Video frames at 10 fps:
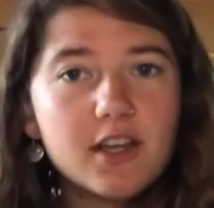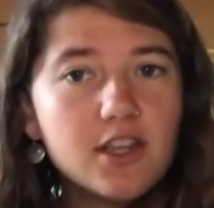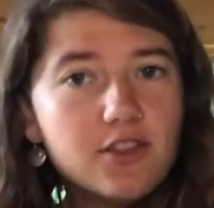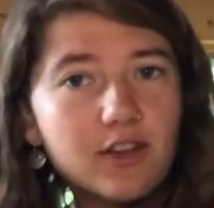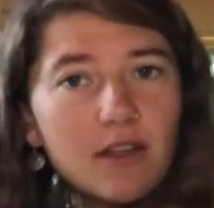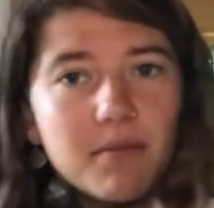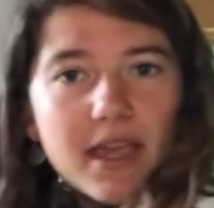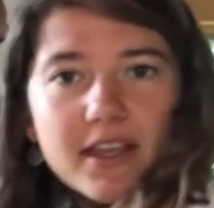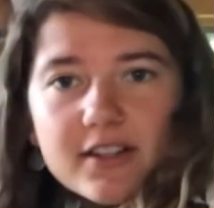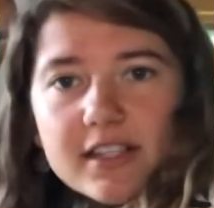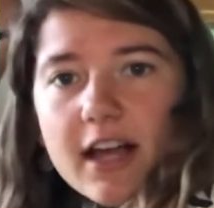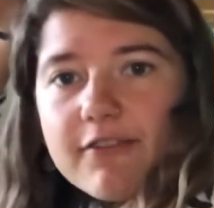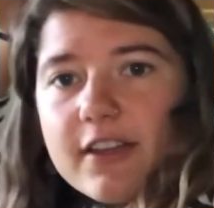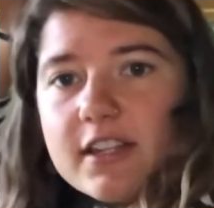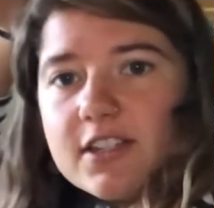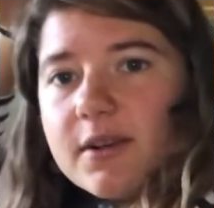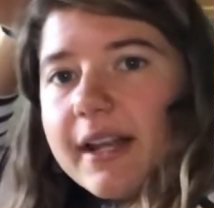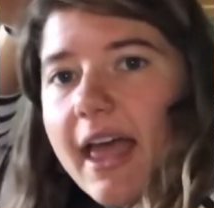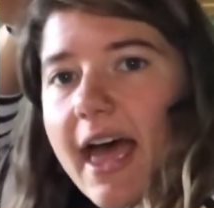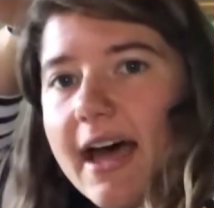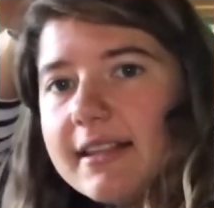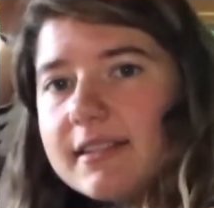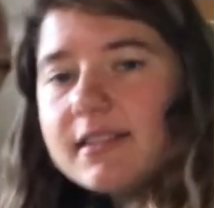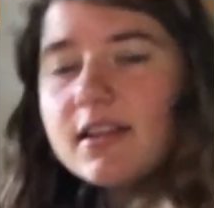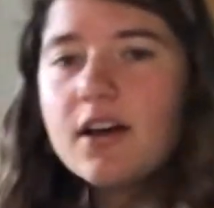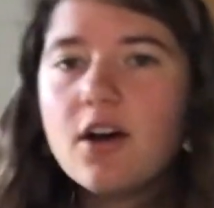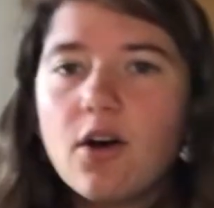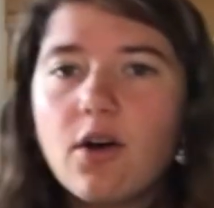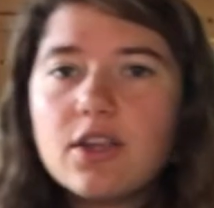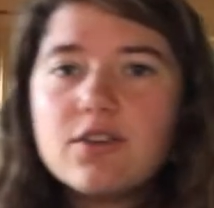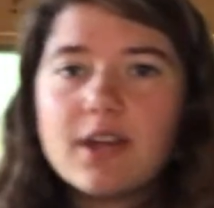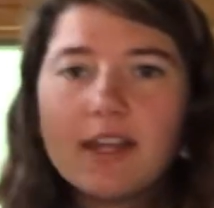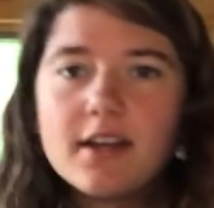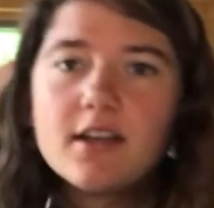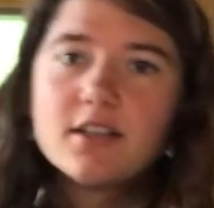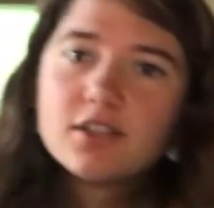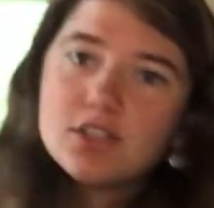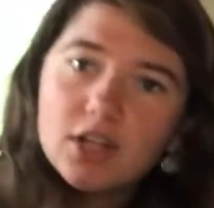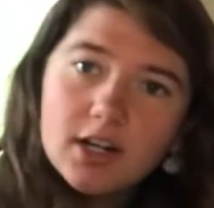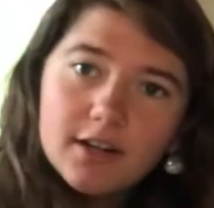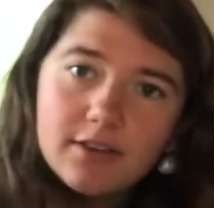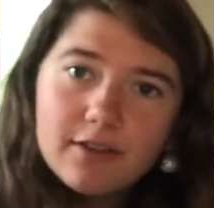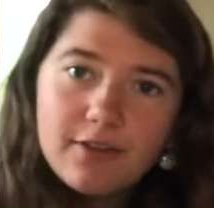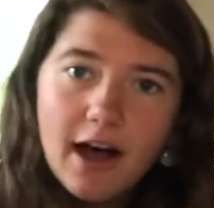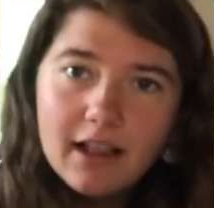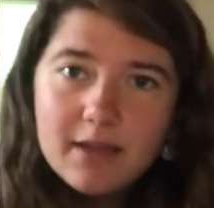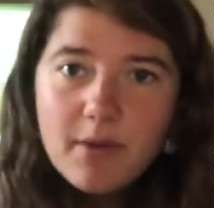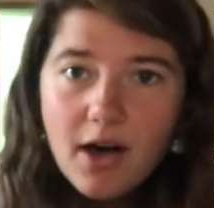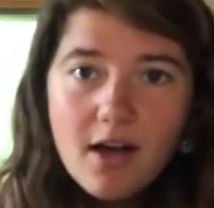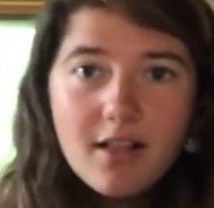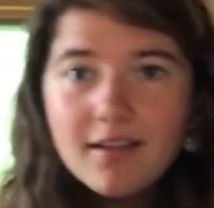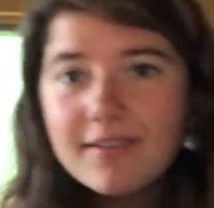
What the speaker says: You can make yourself into an S, or you can serve a volleyball.